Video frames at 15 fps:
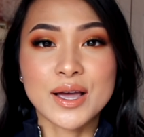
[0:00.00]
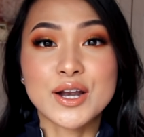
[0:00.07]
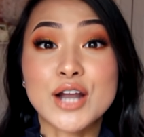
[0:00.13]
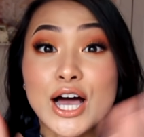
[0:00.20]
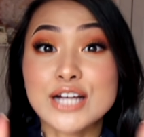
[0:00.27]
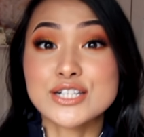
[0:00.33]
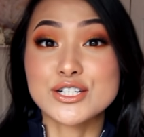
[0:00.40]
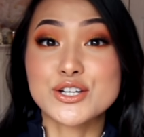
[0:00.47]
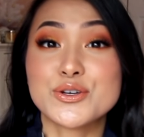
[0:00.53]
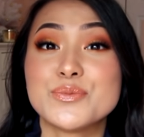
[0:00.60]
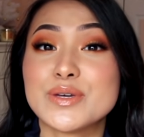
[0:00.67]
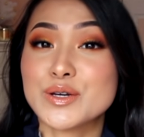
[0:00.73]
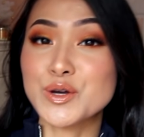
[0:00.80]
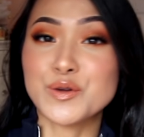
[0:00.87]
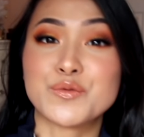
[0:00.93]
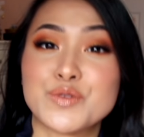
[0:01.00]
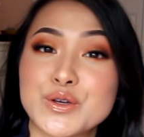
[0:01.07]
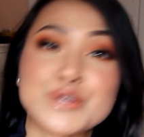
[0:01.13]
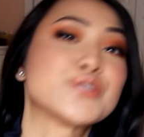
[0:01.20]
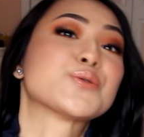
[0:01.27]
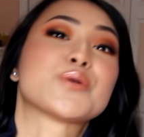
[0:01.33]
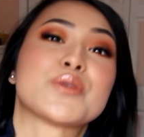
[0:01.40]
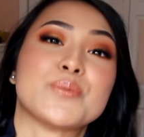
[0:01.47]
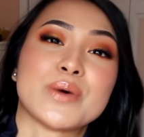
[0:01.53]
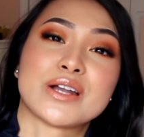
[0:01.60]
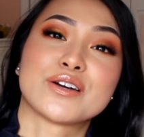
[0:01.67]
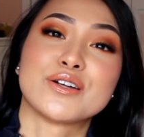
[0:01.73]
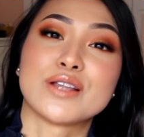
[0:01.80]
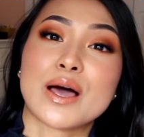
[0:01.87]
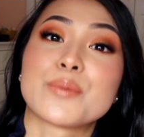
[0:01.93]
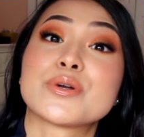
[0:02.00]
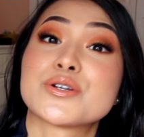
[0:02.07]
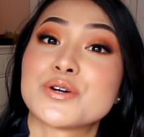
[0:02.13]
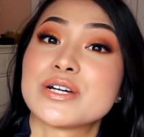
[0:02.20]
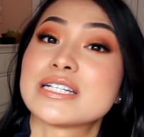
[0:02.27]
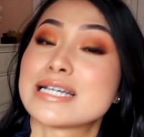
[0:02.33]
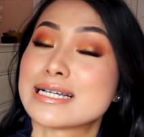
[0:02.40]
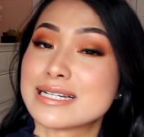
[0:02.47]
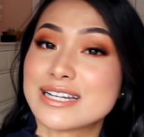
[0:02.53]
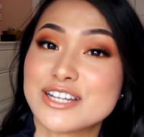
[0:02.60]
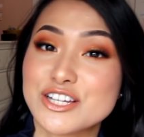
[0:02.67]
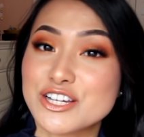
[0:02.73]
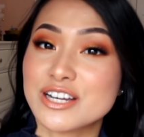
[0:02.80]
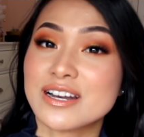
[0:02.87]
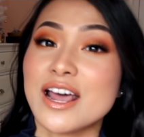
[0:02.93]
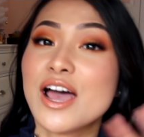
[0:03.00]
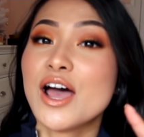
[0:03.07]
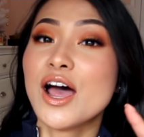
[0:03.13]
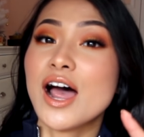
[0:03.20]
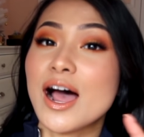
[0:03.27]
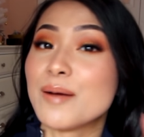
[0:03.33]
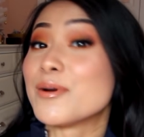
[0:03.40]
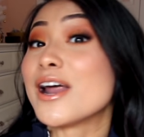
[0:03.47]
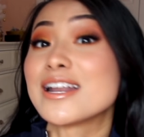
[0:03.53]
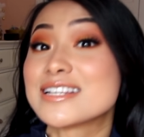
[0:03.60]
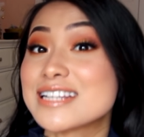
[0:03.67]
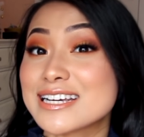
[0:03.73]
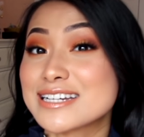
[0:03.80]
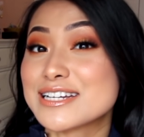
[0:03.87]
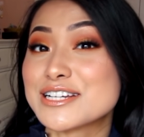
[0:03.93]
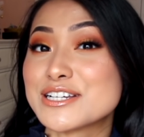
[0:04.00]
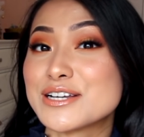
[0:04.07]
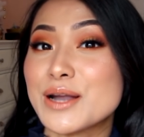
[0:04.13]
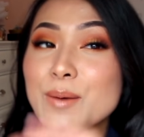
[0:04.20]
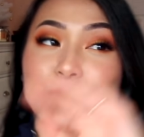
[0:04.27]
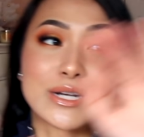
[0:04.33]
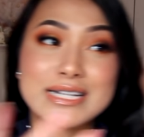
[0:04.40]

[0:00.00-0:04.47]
Not to be confused with a medical laboratory technician. I'm not a technician, I'm a